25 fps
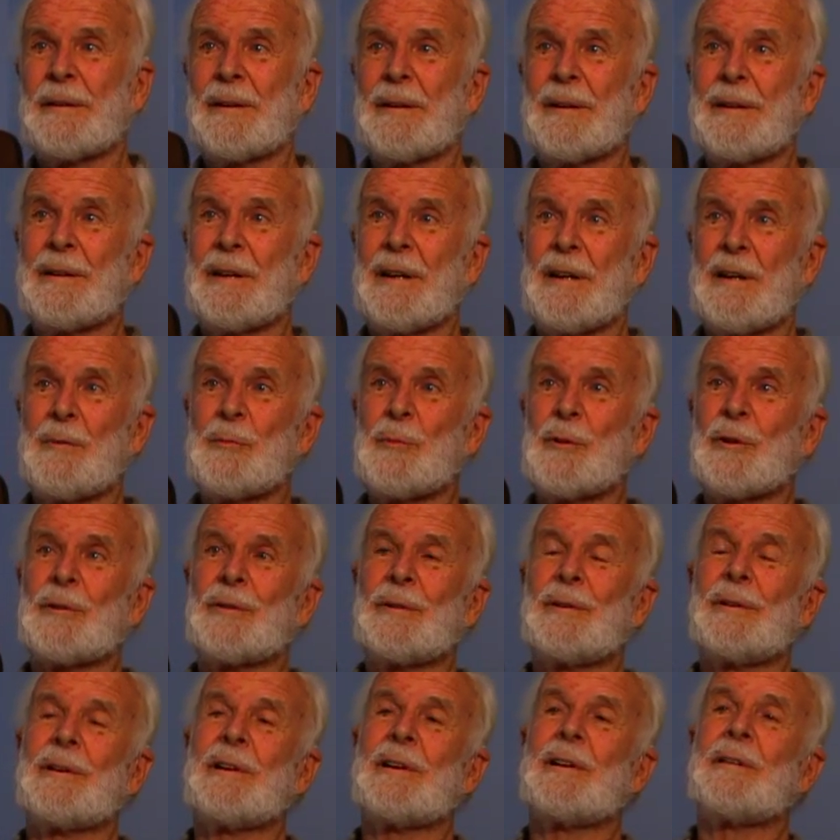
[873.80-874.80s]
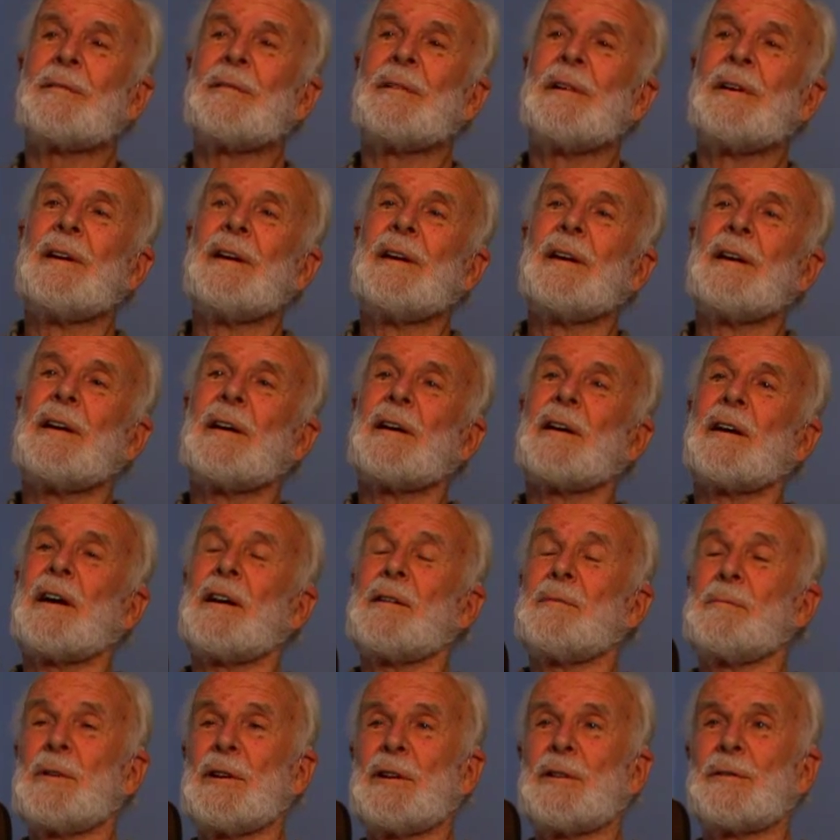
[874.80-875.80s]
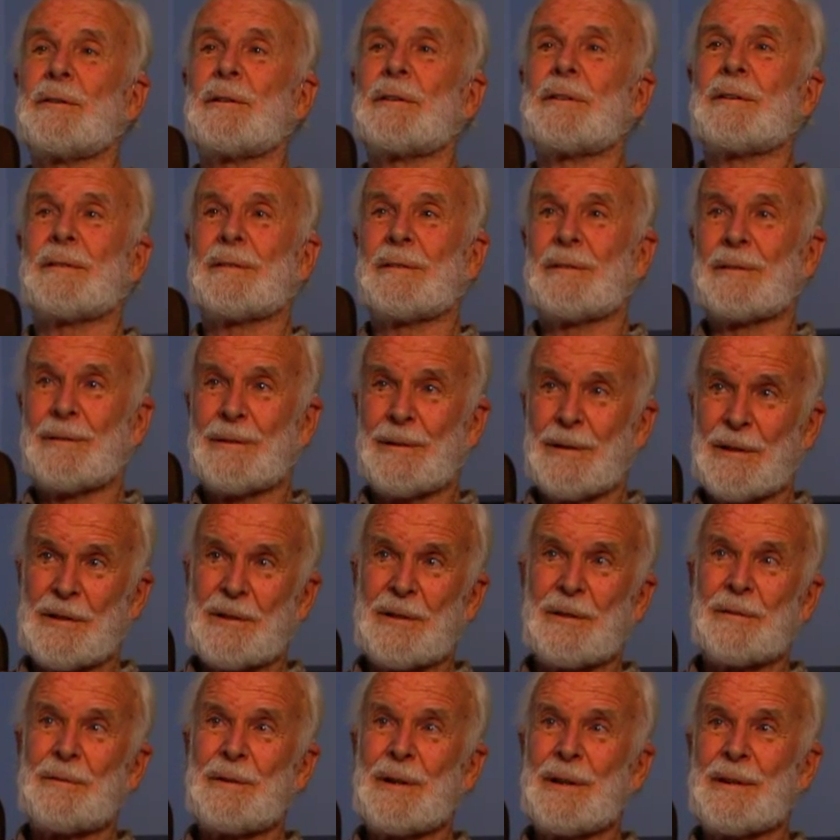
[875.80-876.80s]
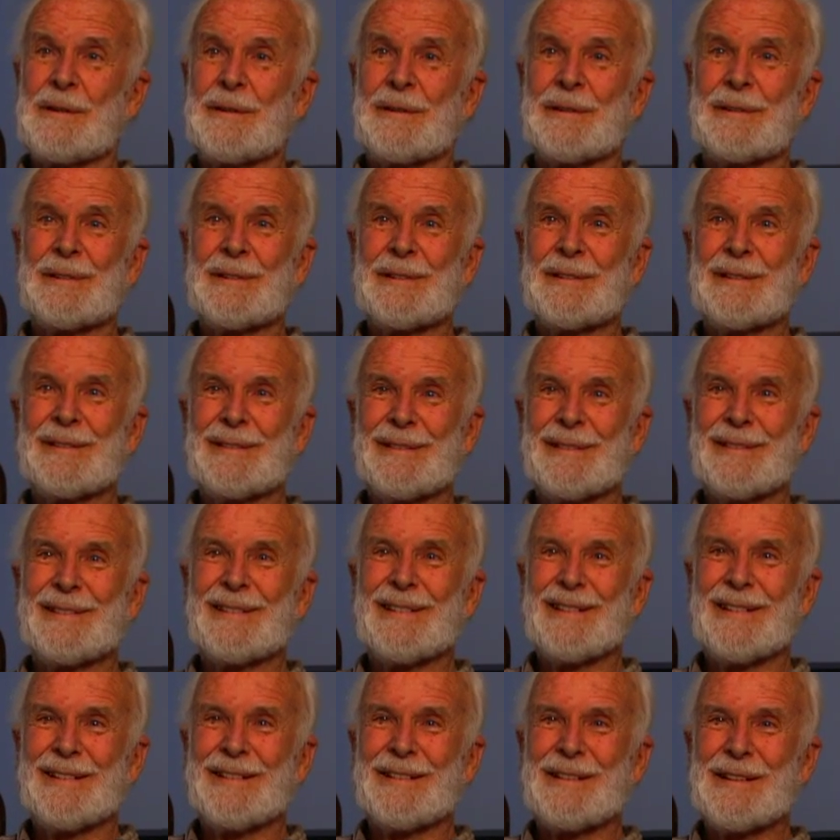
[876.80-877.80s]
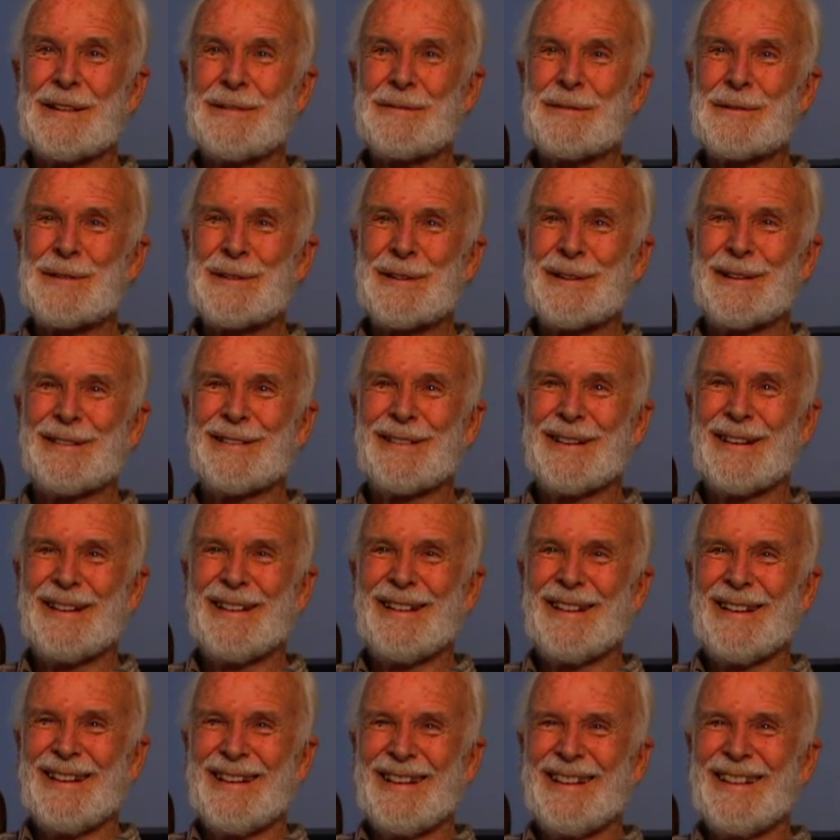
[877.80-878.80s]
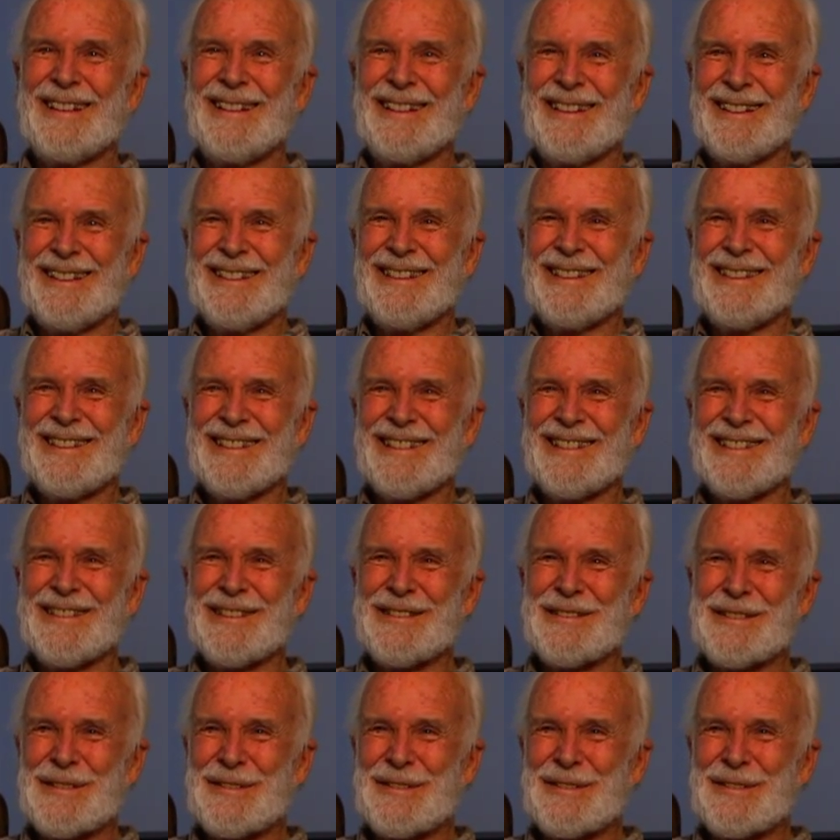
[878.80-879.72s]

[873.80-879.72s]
the neighborhood, and we took Trisha with us. She was